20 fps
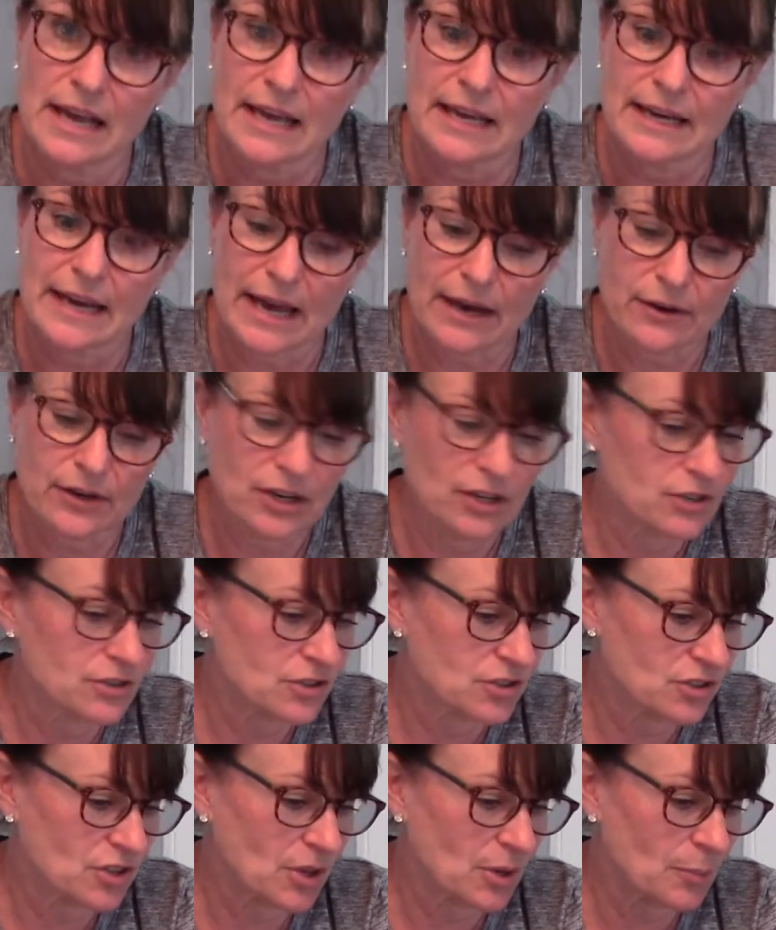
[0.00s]
Now
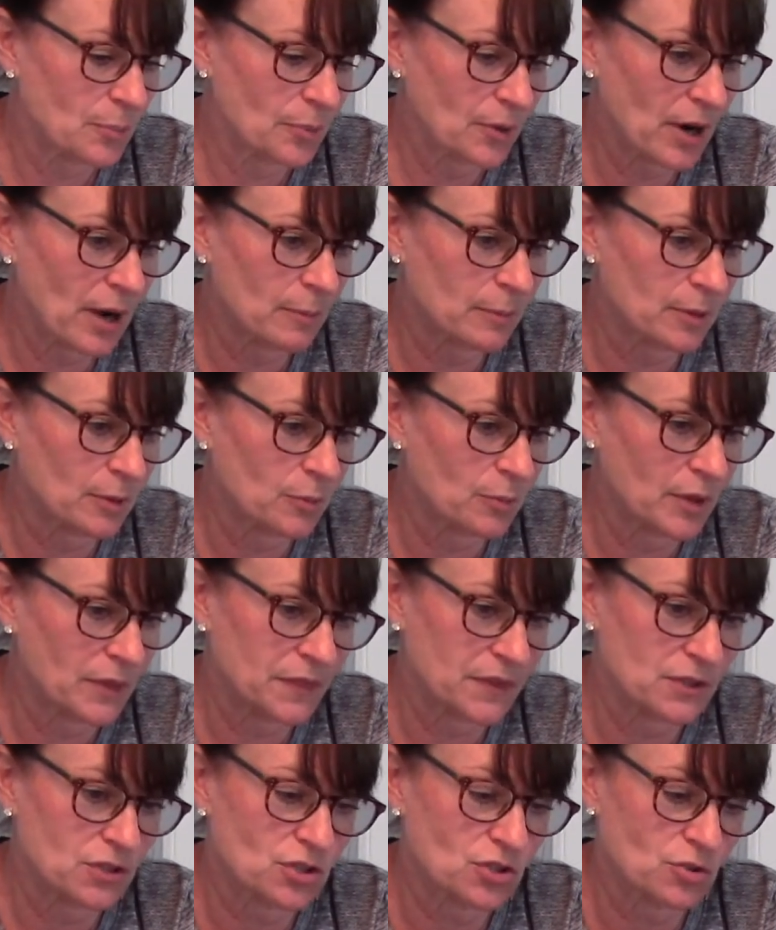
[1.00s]
here's the problem with
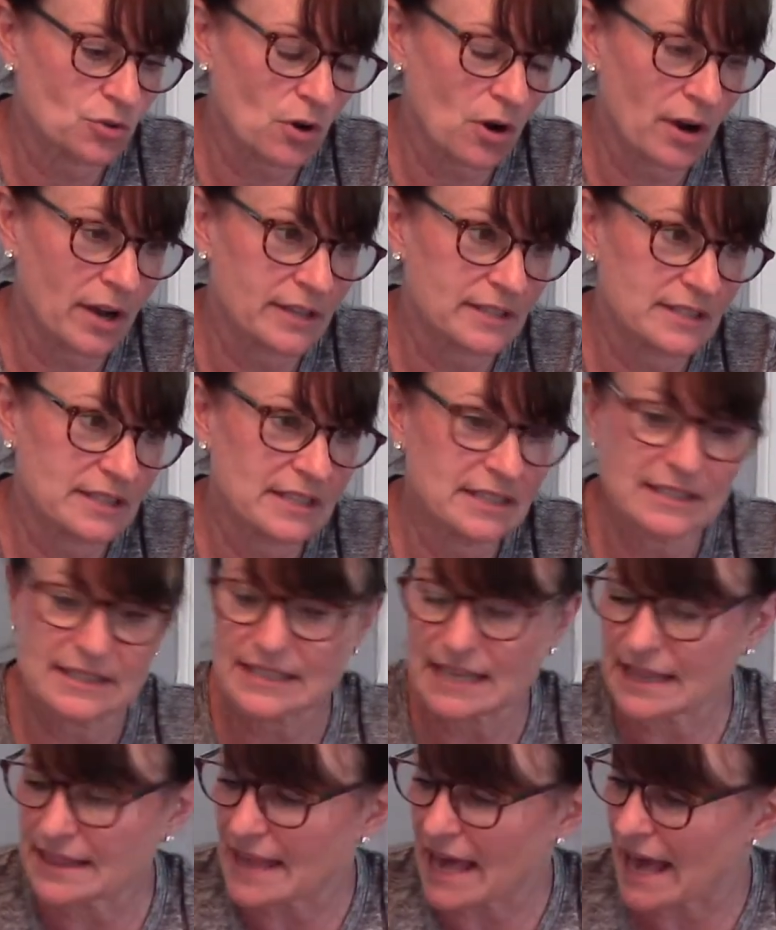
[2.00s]
the straws is
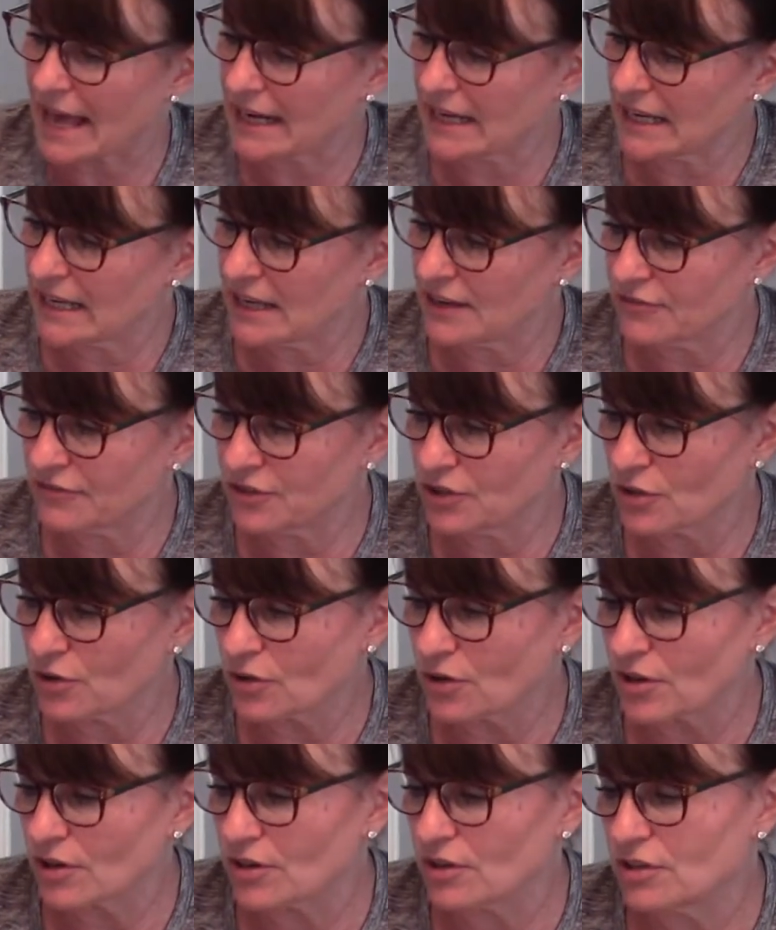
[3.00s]
that if
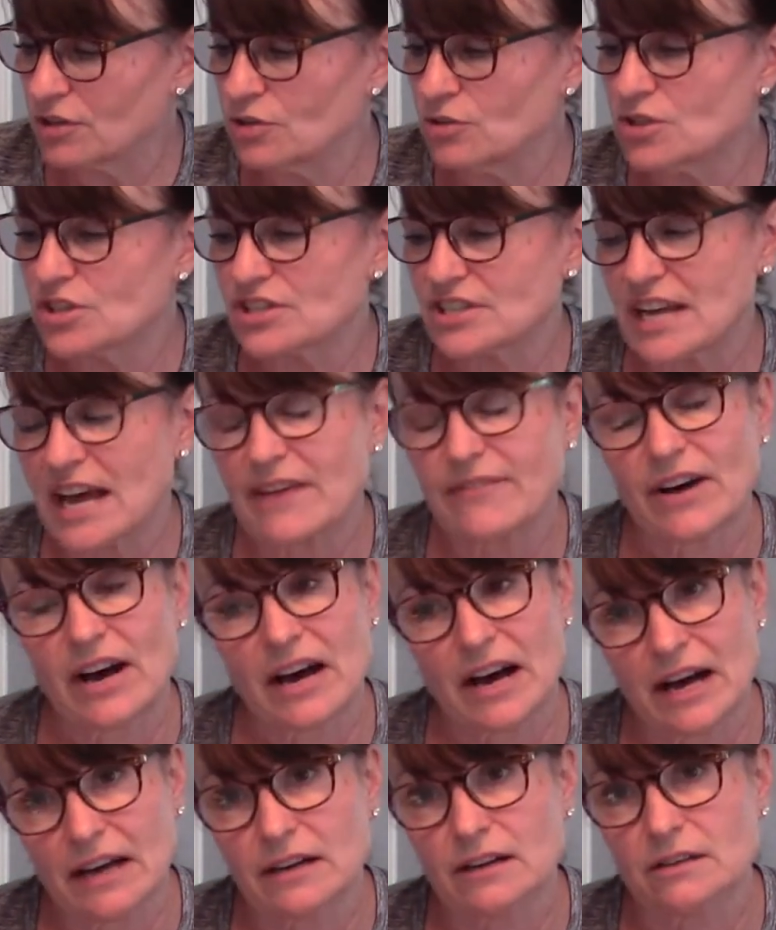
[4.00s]
you just have a
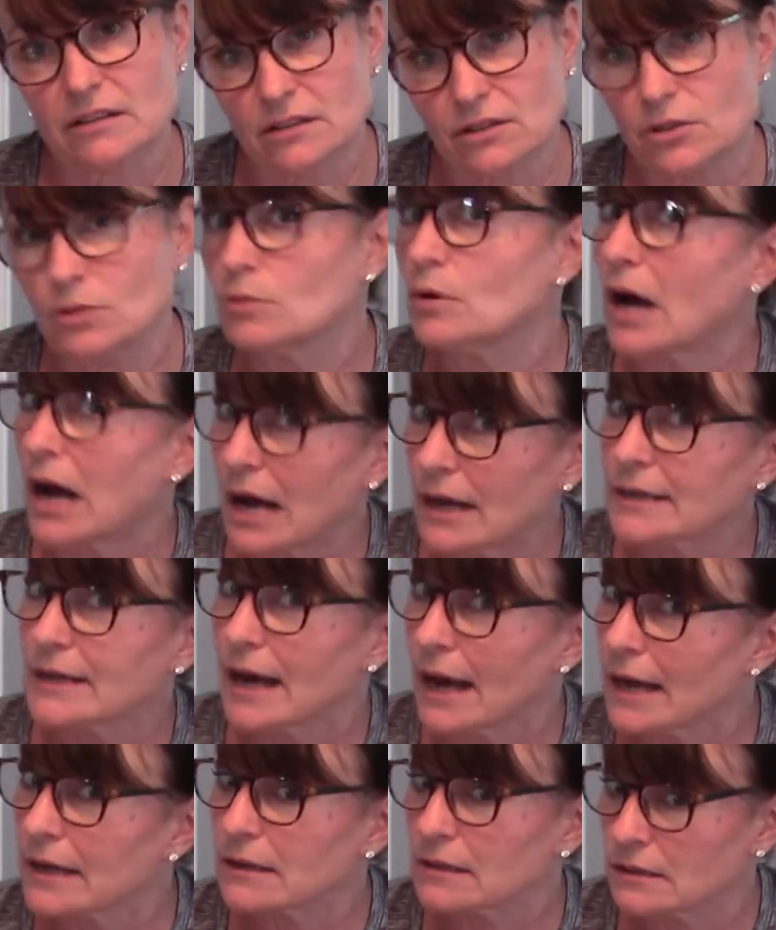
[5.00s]
hot
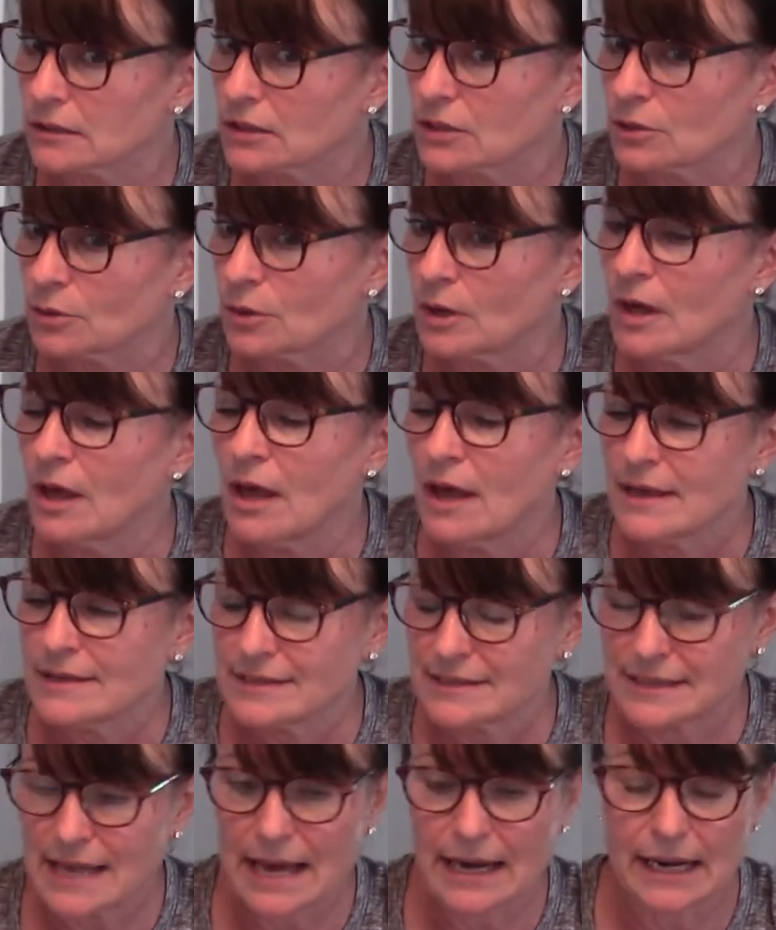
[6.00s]
glue
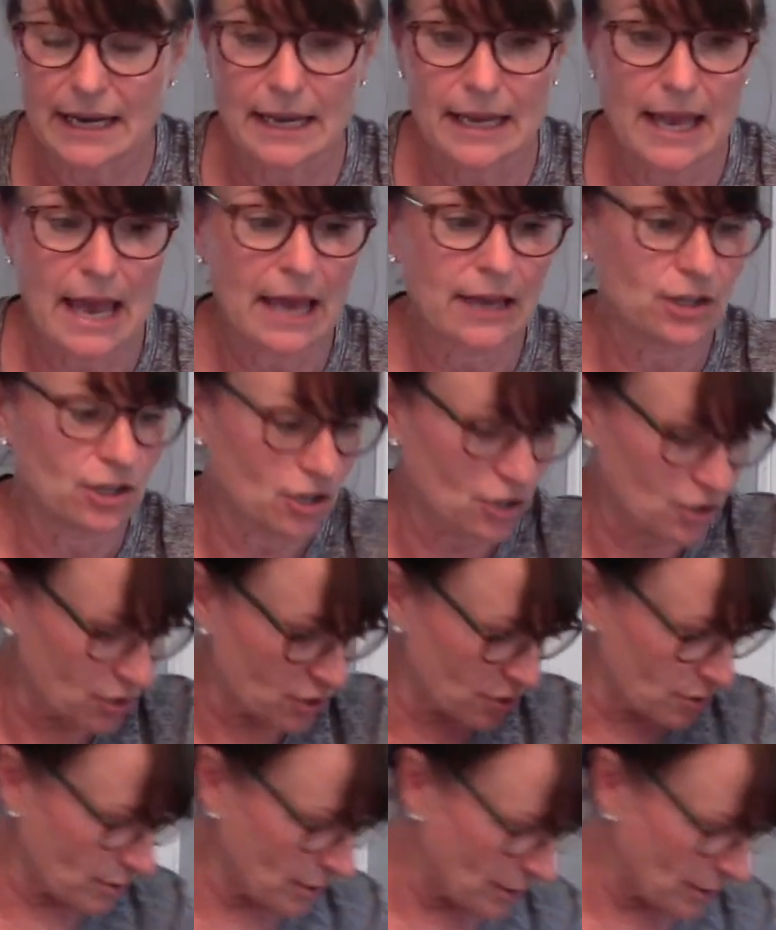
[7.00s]
setting, and you're